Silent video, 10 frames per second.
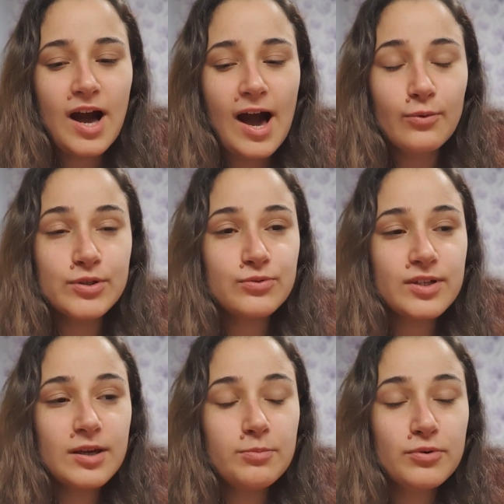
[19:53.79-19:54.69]
I would
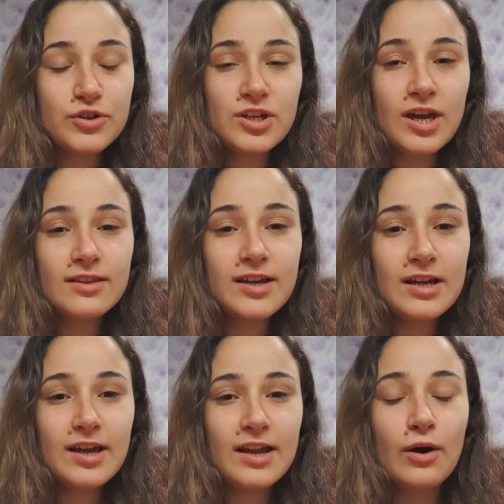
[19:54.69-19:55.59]
really appreciate
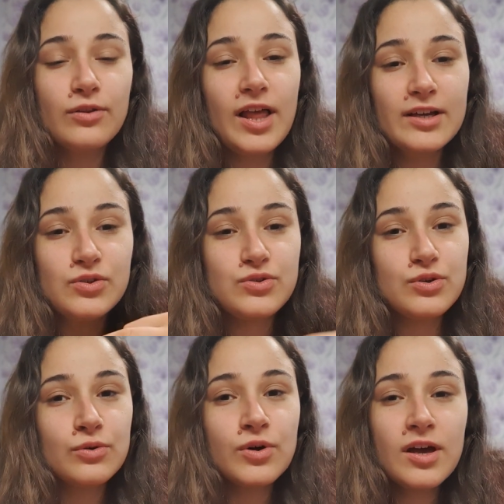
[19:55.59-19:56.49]
that, and I would like
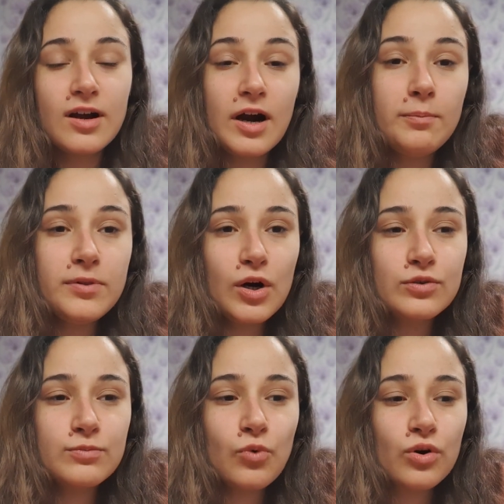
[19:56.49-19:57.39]
to
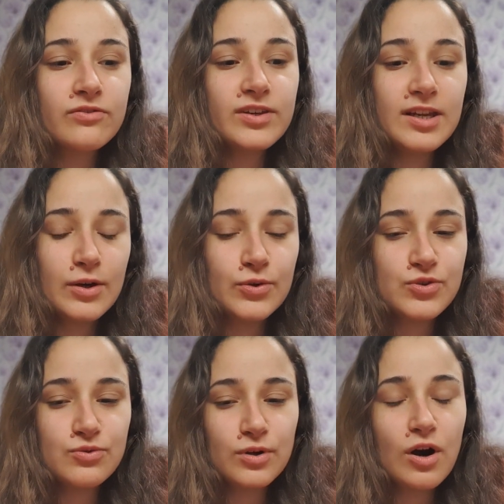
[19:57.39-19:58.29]
upload more
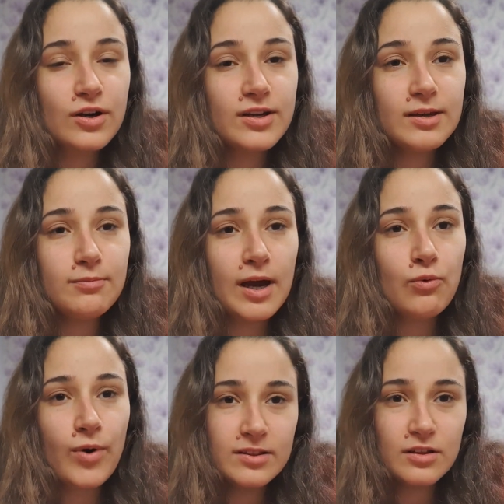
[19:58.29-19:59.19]
videos regarding my
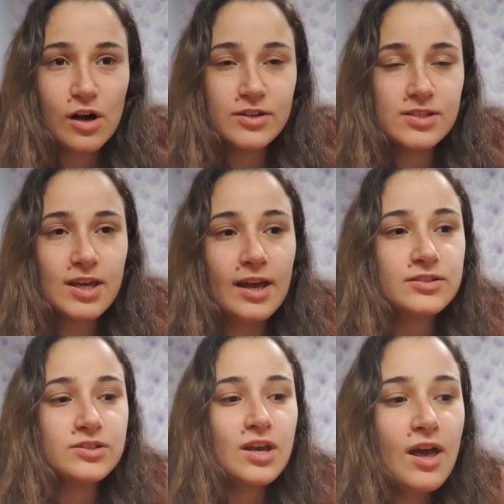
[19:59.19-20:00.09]
weight loss
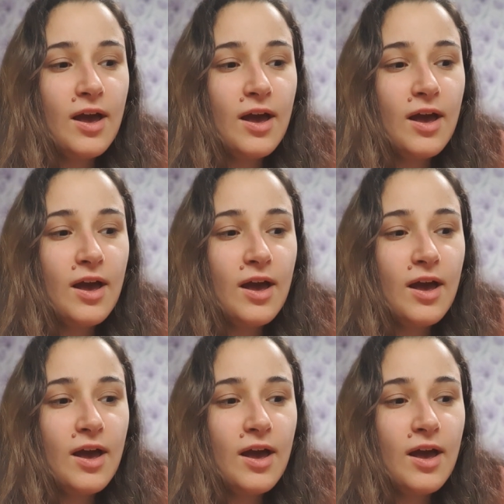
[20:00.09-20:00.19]
and